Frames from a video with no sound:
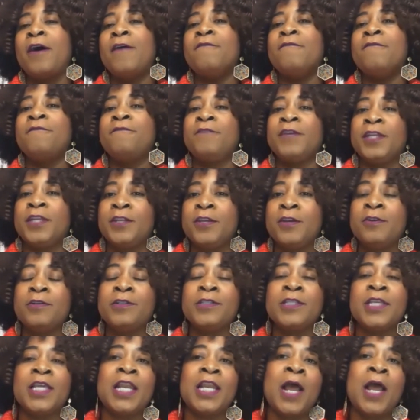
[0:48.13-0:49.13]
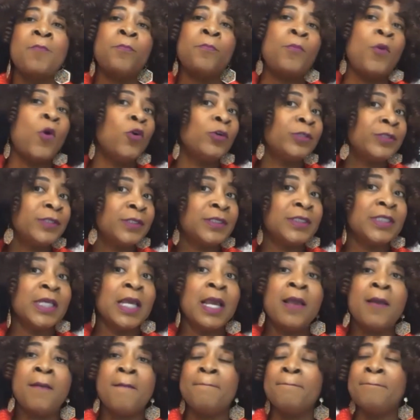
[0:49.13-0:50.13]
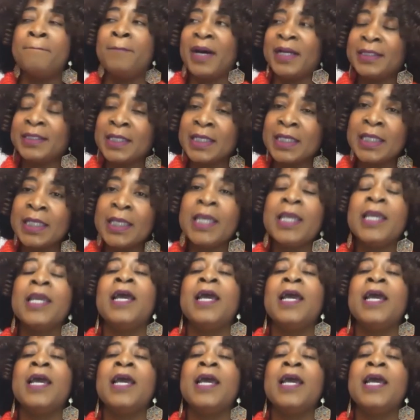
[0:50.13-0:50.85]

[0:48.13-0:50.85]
videos and I post monthly.